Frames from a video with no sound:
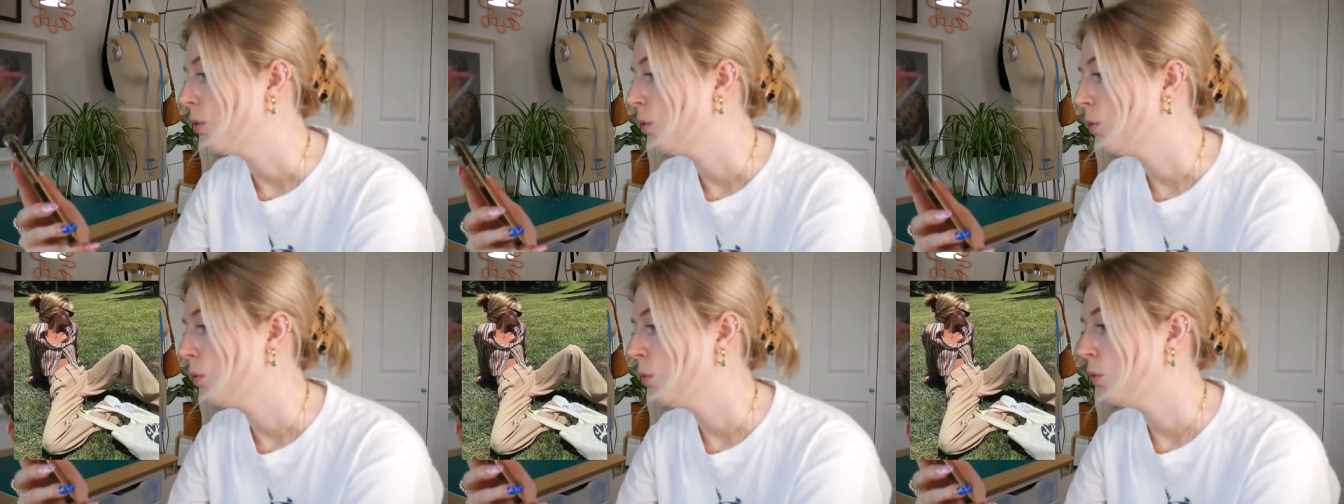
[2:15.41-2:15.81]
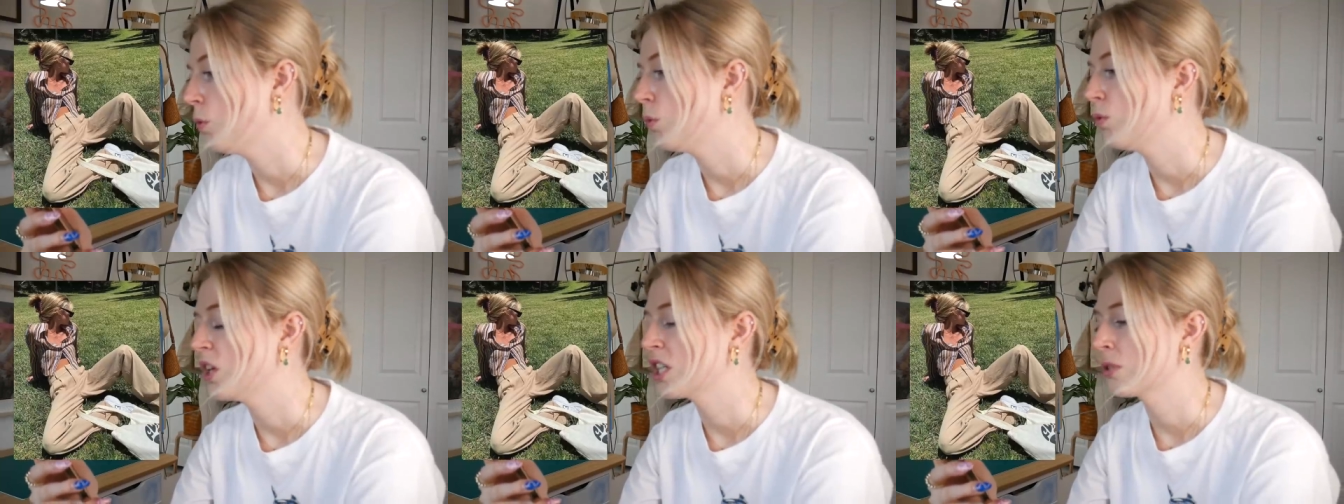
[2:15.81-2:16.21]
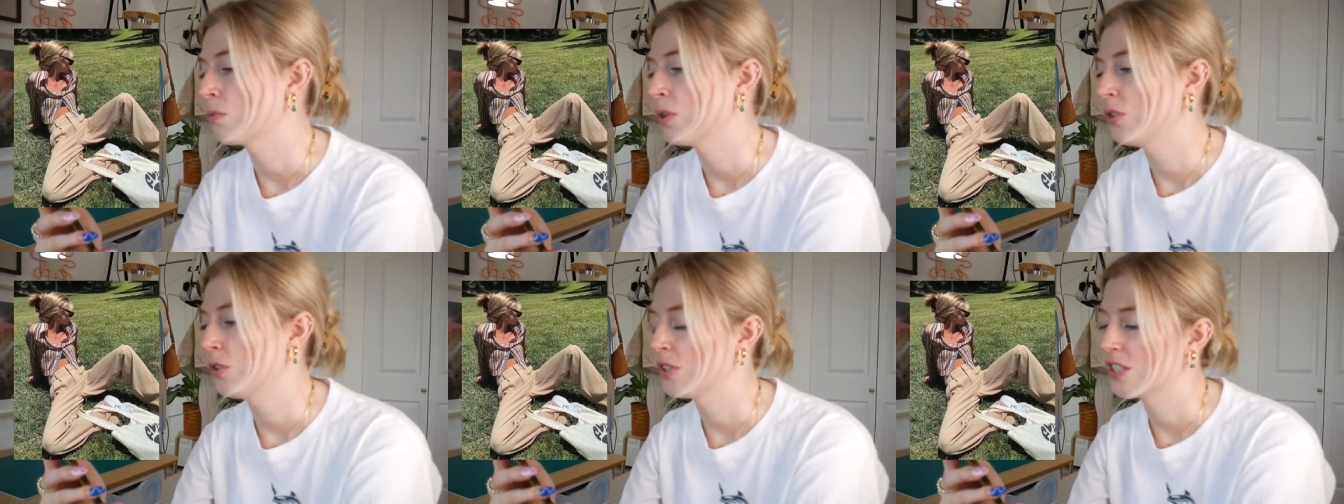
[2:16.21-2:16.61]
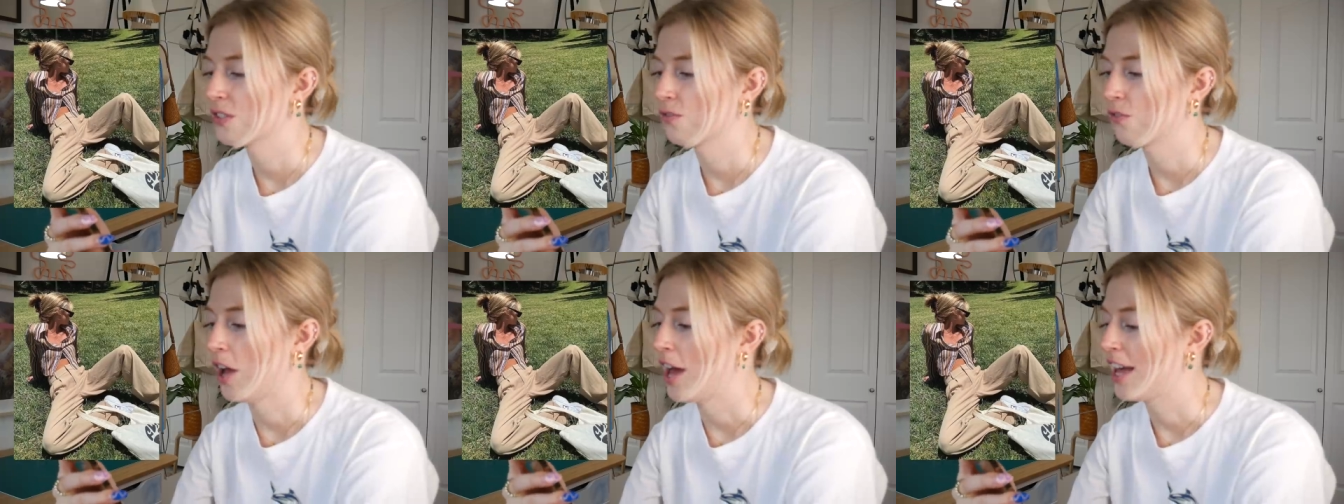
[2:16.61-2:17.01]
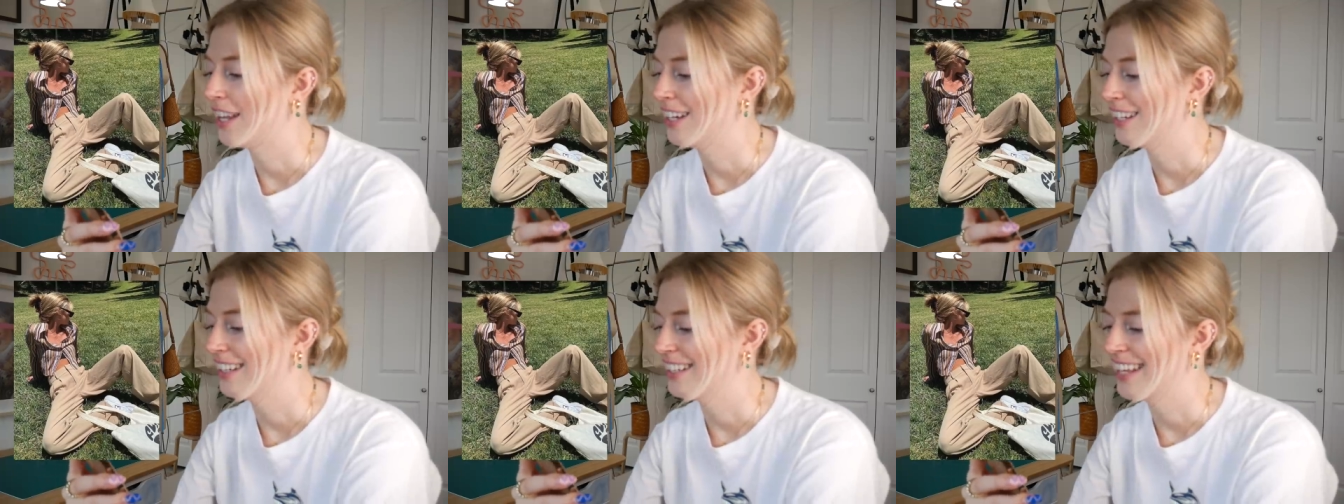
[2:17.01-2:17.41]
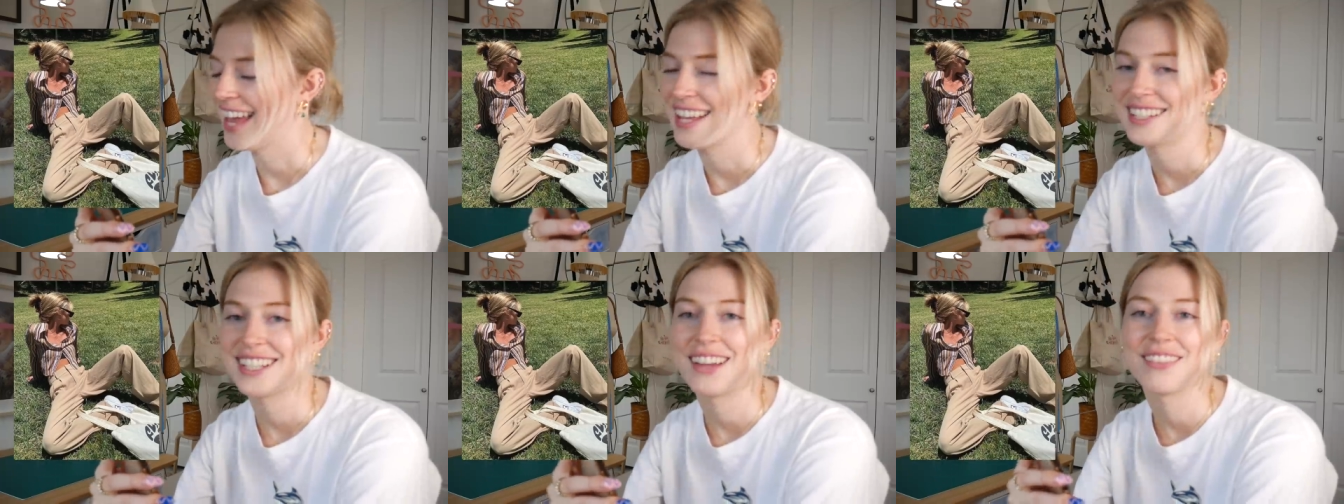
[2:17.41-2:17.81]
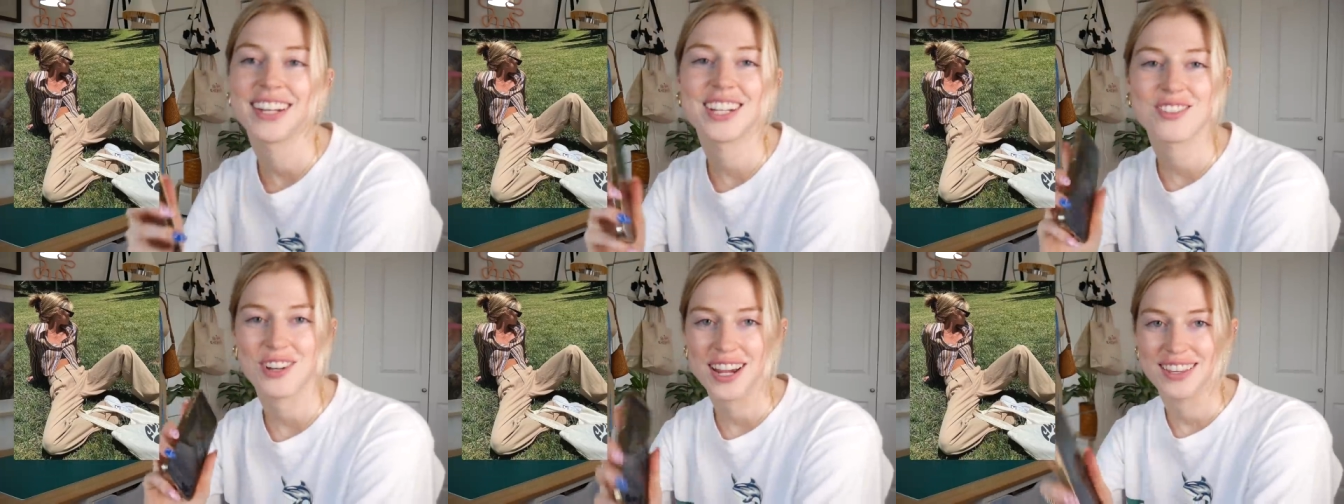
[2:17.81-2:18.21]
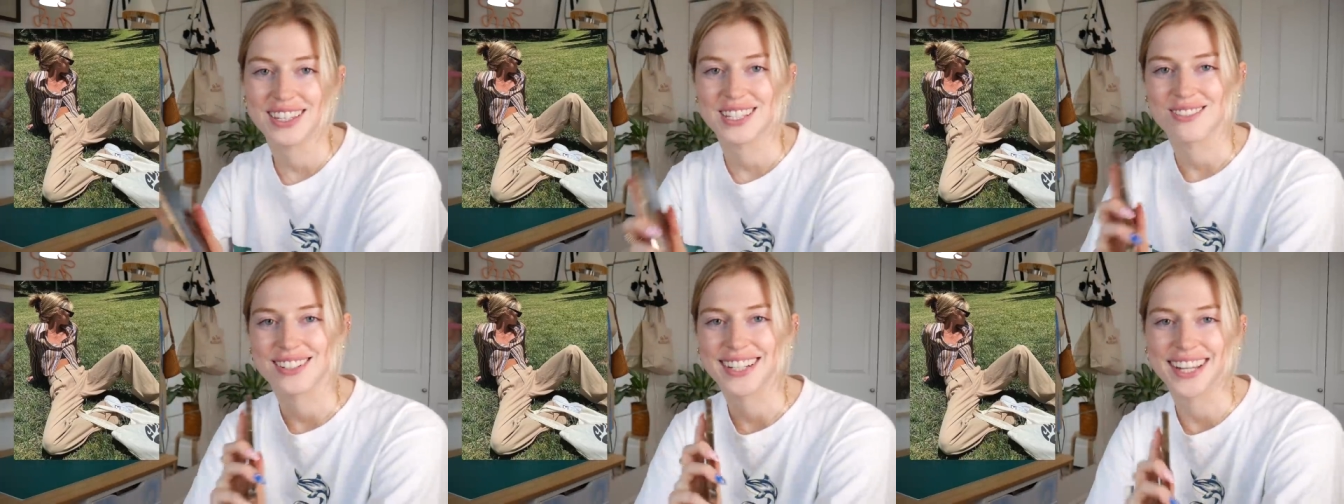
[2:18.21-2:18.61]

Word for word: Ooh, this one looks fun. Yes, I'm gonna try this one